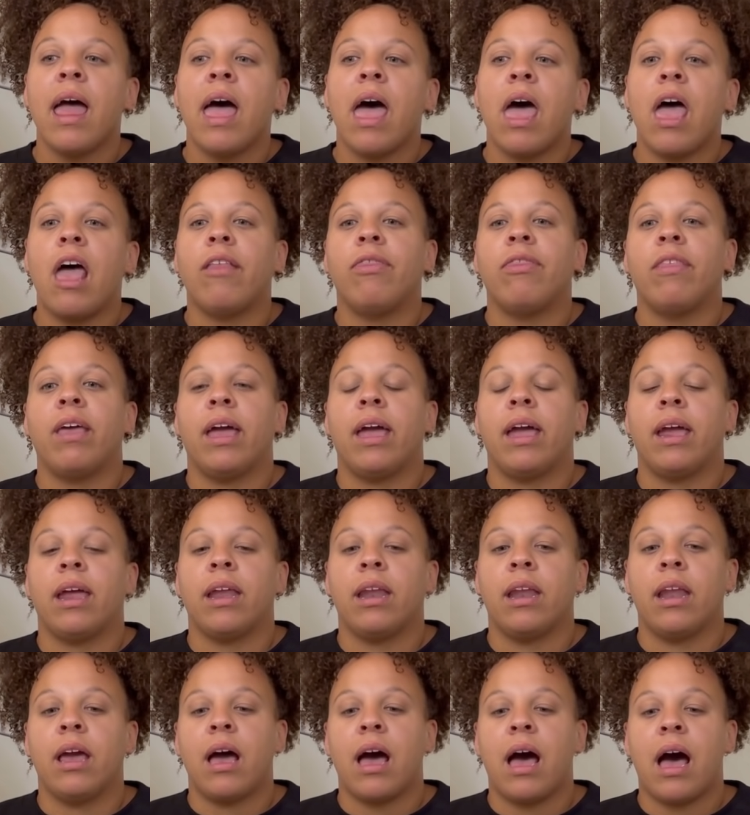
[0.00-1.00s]
And
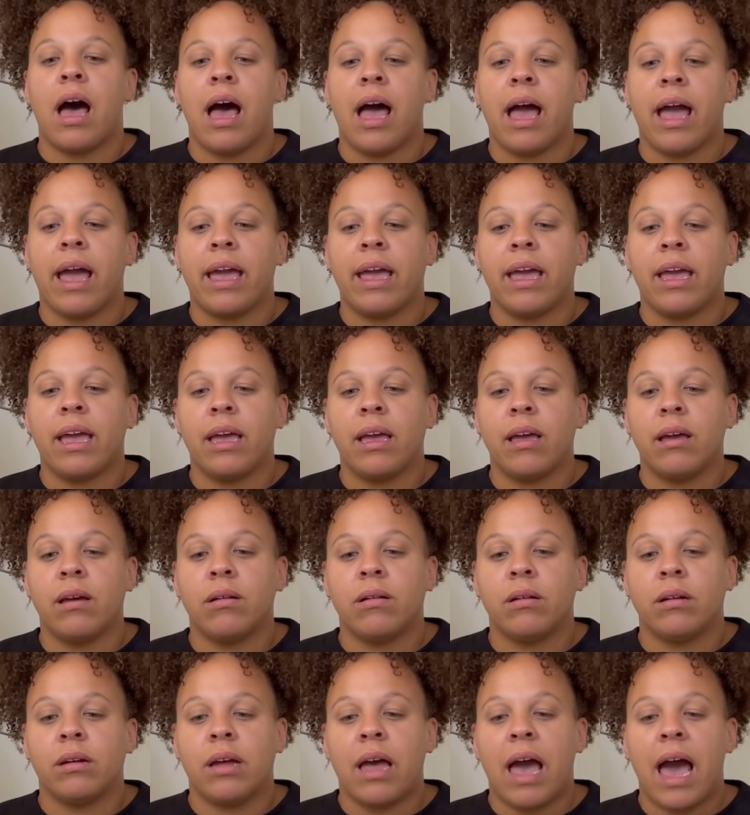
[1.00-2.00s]
then I
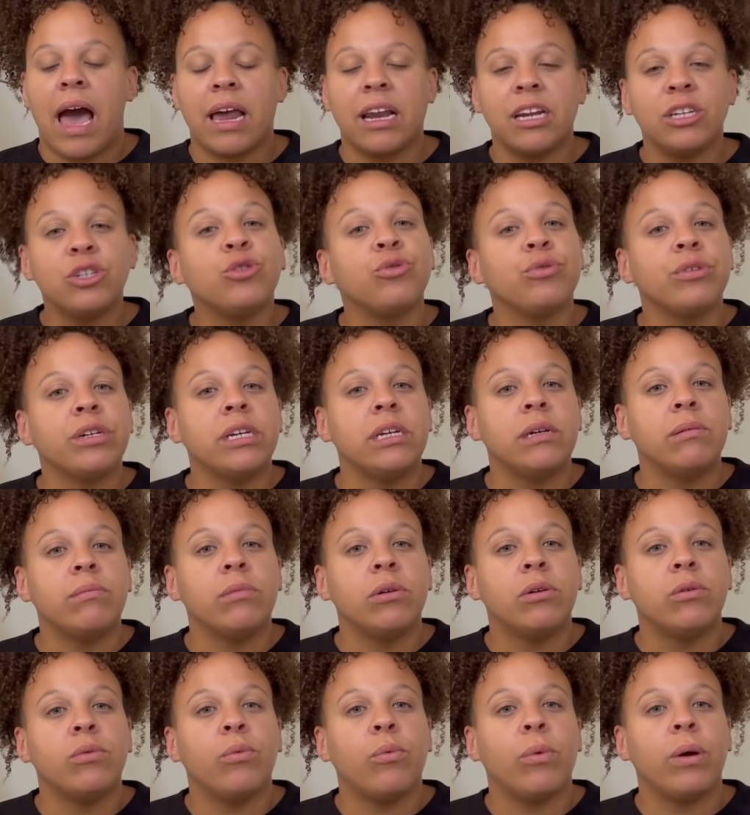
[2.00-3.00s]
had a dream
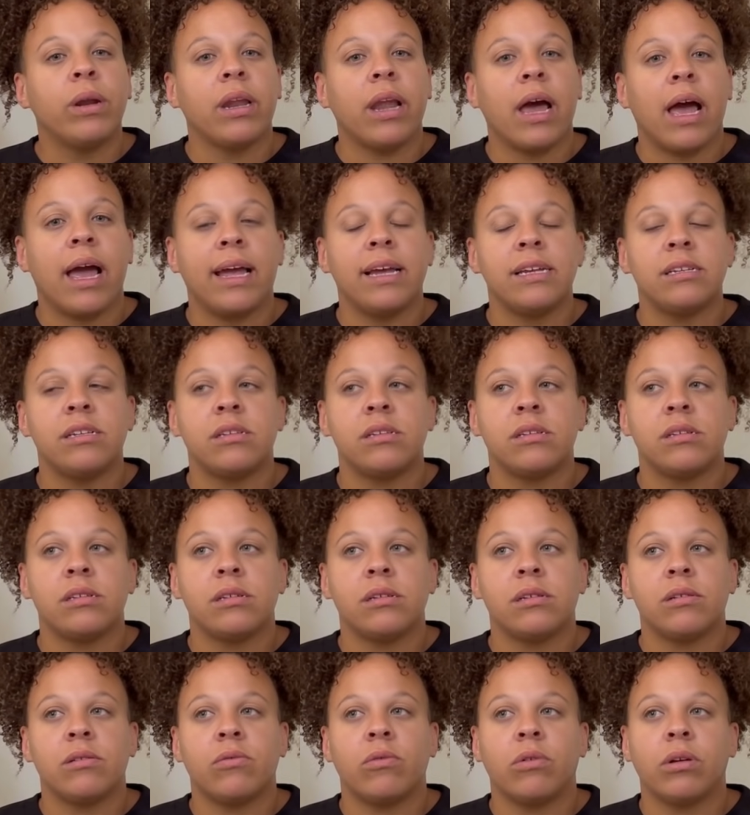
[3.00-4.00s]
one night
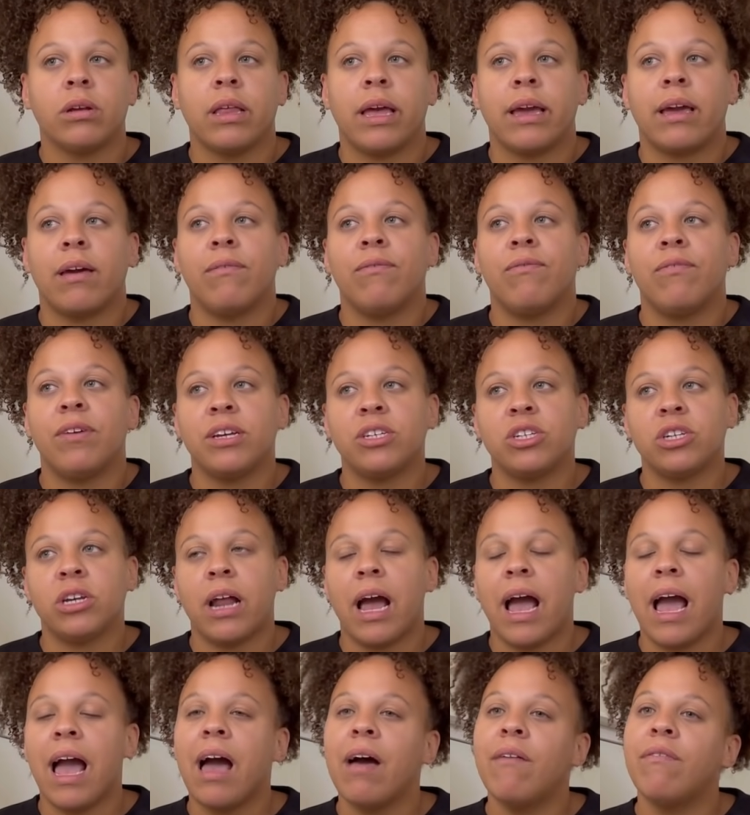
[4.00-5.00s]
or like a vision.
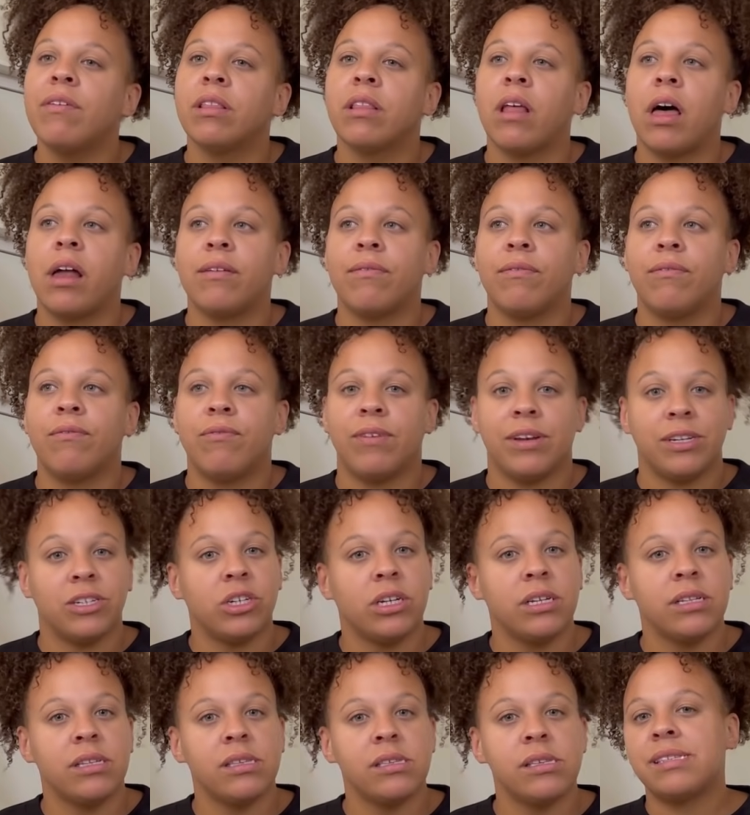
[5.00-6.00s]
I have a lot of
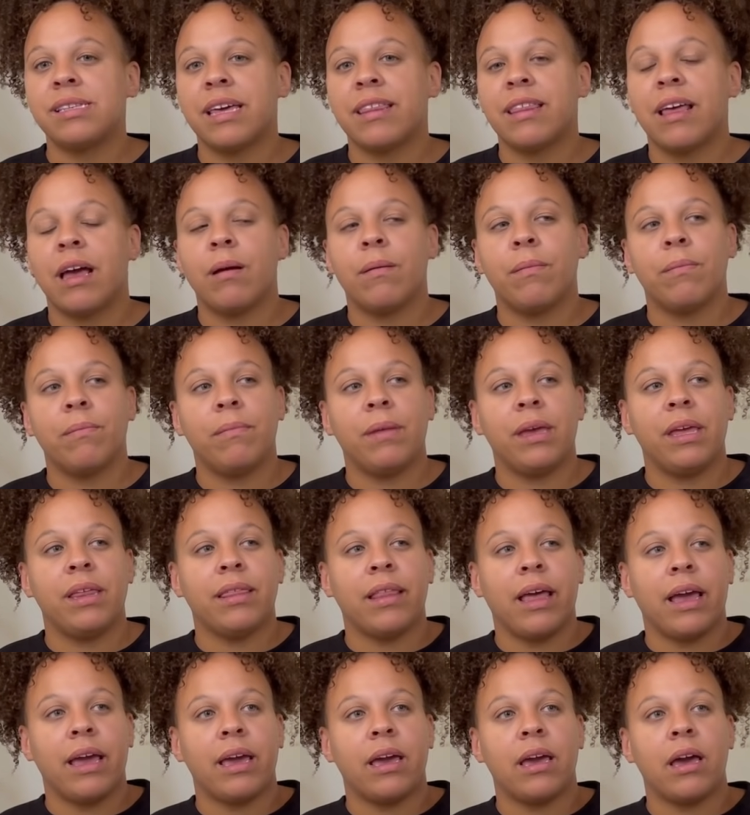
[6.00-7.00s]
visions. Say that I mean
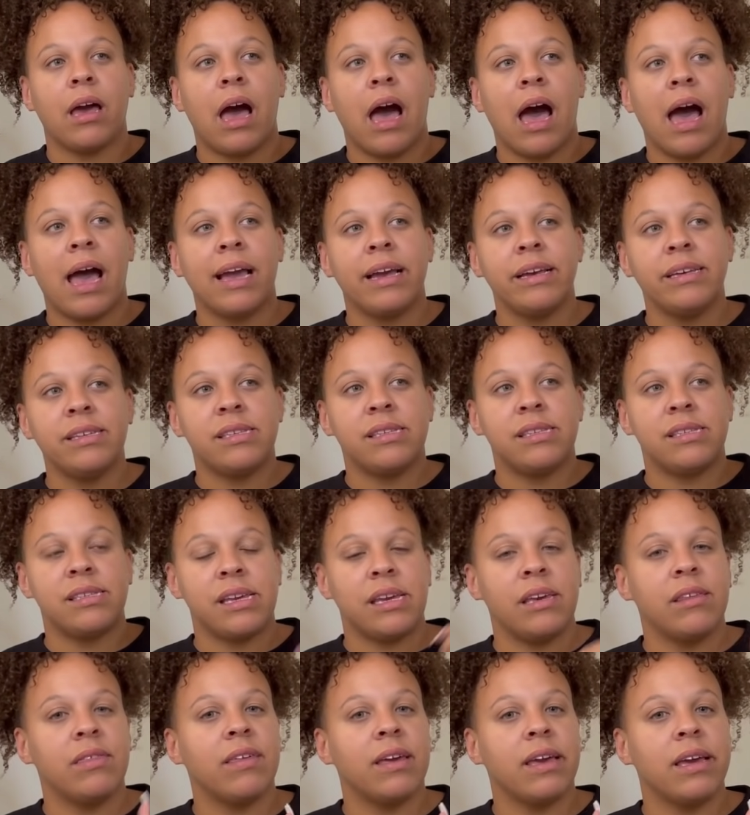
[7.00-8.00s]
like I
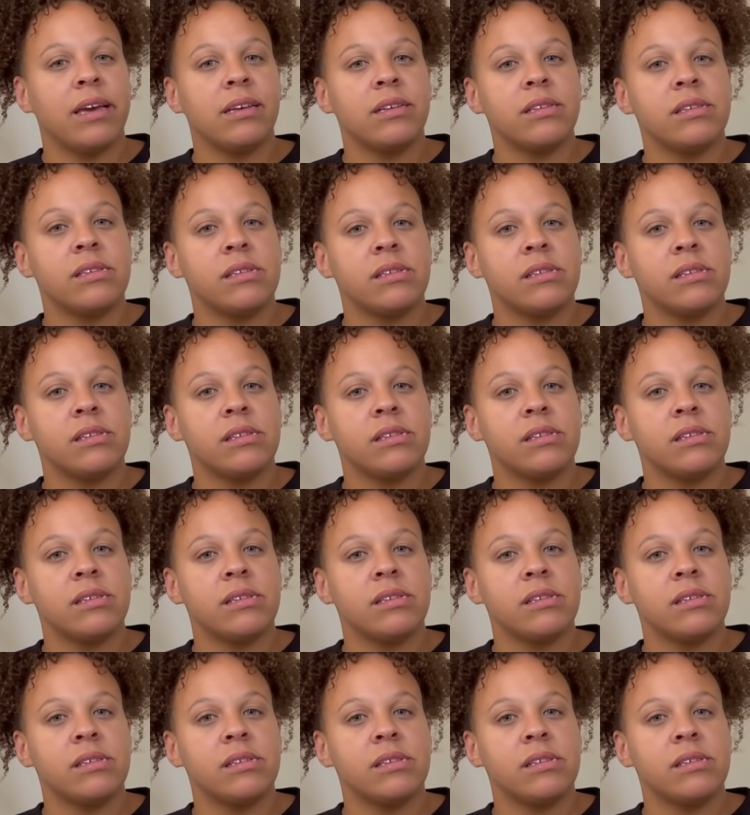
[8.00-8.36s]
see things